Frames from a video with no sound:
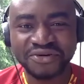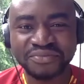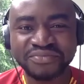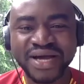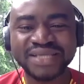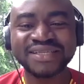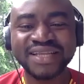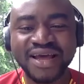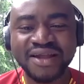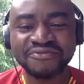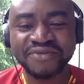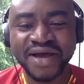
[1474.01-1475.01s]

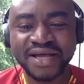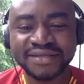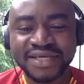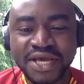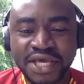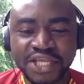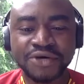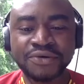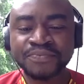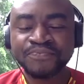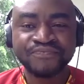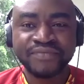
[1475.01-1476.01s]
Brazilian fans.
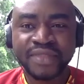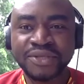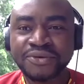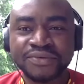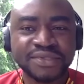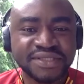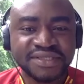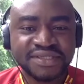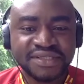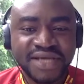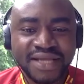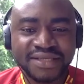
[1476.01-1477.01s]
You wouldn't
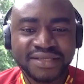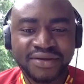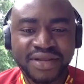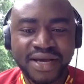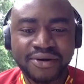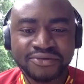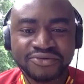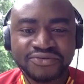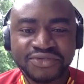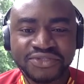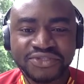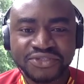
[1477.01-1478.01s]
see that in other
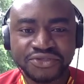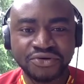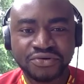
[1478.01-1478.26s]
countries.